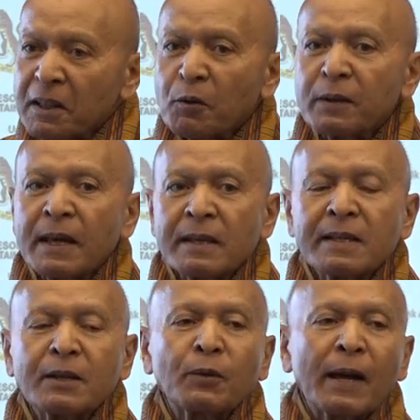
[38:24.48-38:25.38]
the good things
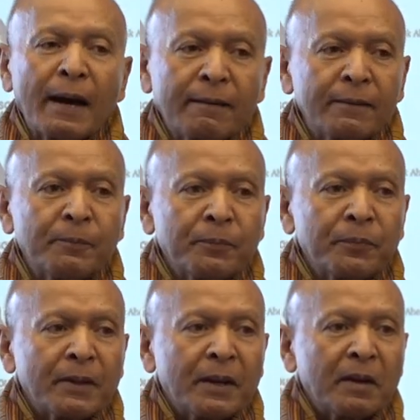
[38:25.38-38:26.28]
that we have
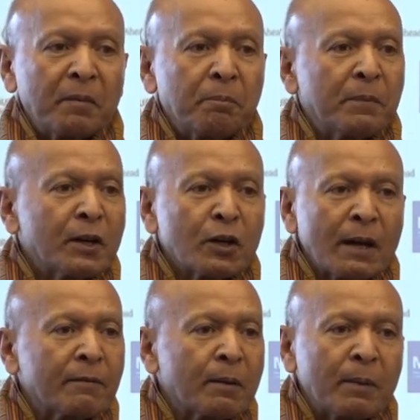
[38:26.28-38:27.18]
may not
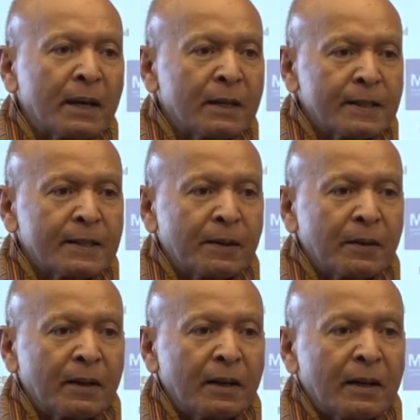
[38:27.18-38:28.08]
have remained.
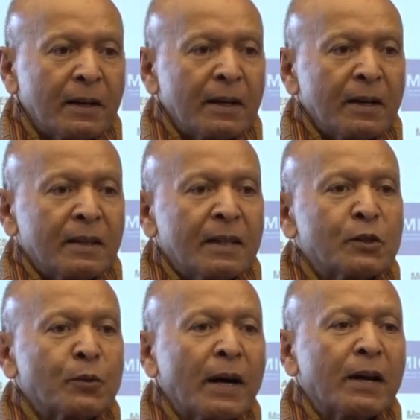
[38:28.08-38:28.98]

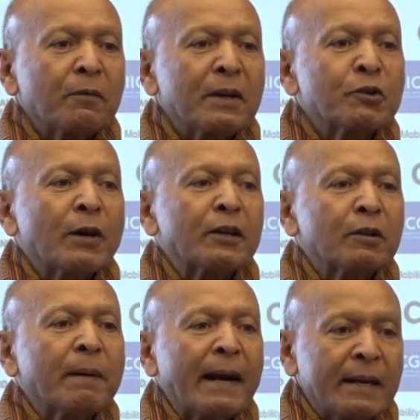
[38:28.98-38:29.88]
That's why we try
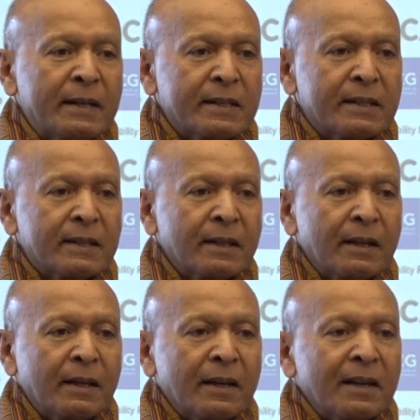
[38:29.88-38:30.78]
to balance
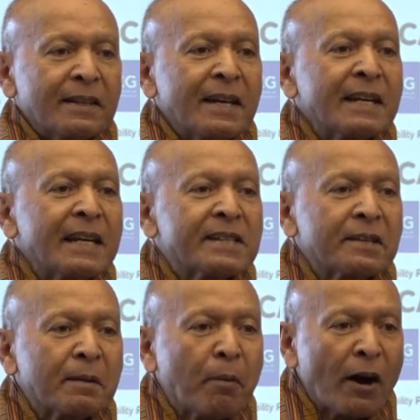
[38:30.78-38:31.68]
the needs
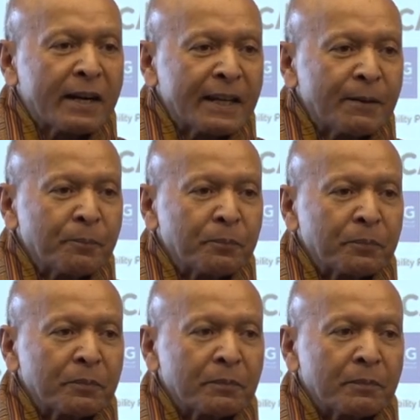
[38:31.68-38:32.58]
of the body
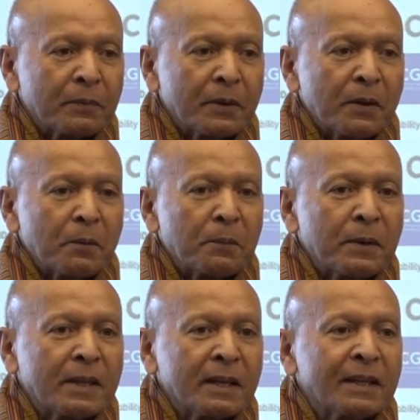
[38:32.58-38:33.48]

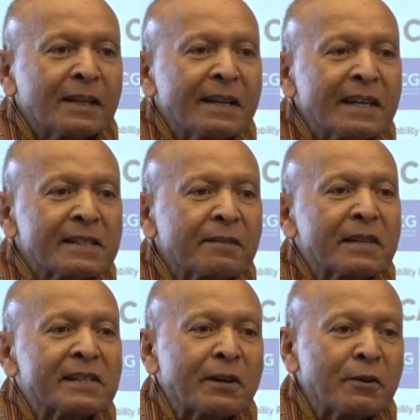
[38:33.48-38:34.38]
with the yearnings of
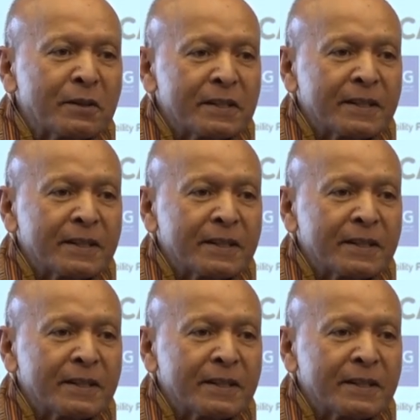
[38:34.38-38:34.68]
the soul.